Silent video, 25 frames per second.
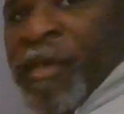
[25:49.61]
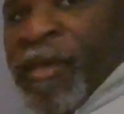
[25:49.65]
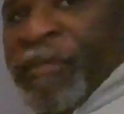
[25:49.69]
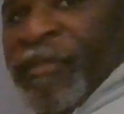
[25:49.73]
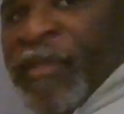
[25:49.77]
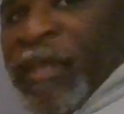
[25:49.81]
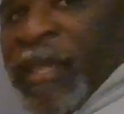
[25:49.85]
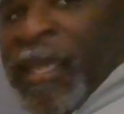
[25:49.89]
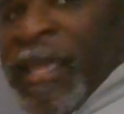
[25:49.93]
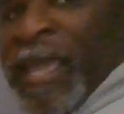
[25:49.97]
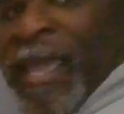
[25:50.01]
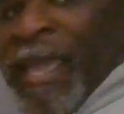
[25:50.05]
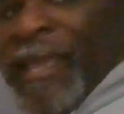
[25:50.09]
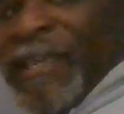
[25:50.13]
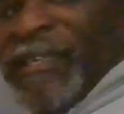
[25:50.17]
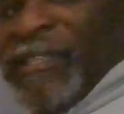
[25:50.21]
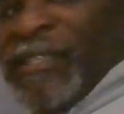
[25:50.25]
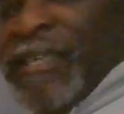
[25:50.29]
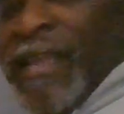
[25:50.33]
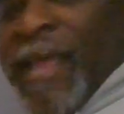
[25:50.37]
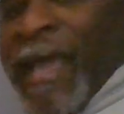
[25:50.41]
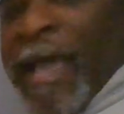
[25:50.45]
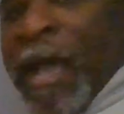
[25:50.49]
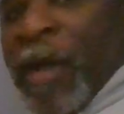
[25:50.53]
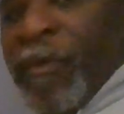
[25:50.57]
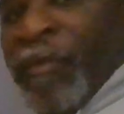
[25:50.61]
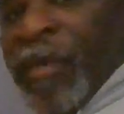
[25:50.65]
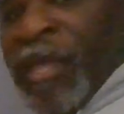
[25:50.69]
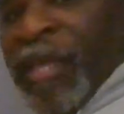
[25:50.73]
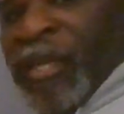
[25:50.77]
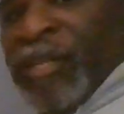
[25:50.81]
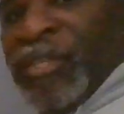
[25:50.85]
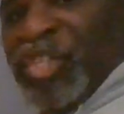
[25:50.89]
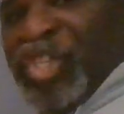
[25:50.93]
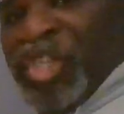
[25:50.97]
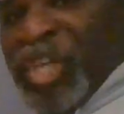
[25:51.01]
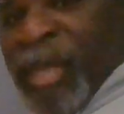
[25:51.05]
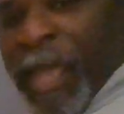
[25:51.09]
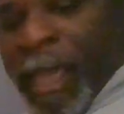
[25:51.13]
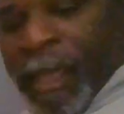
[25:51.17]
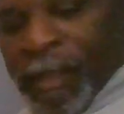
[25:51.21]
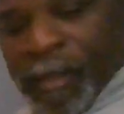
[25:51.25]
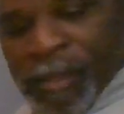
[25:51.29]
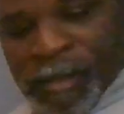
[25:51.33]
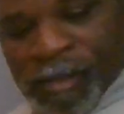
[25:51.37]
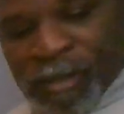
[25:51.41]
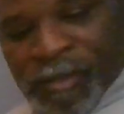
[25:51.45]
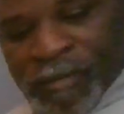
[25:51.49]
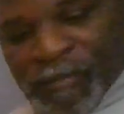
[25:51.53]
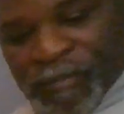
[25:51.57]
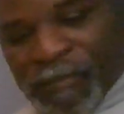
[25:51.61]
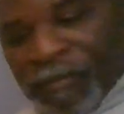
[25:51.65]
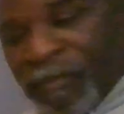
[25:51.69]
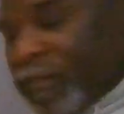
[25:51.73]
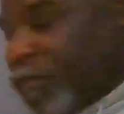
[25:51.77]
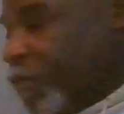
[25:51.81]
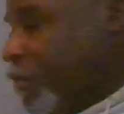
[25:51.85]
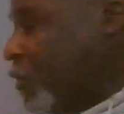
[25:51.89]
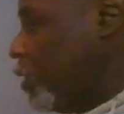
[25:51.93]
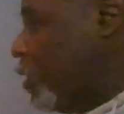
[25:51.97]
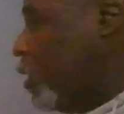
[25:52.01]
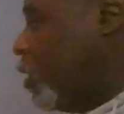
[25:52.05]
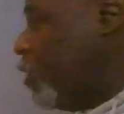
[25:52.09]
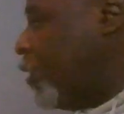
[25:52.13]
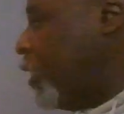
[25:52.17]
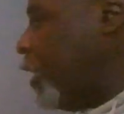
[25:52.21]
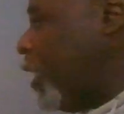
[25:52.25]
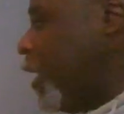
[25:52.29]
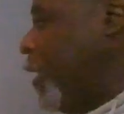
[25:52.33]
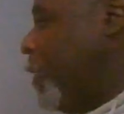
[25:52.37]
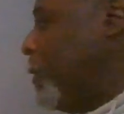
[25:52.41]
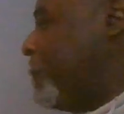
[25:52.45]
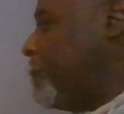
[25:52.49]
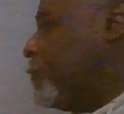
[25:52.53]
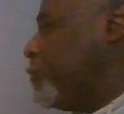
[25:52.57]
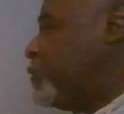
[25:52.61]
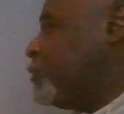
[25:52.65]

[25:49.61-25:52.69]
The king is now in check. Okay?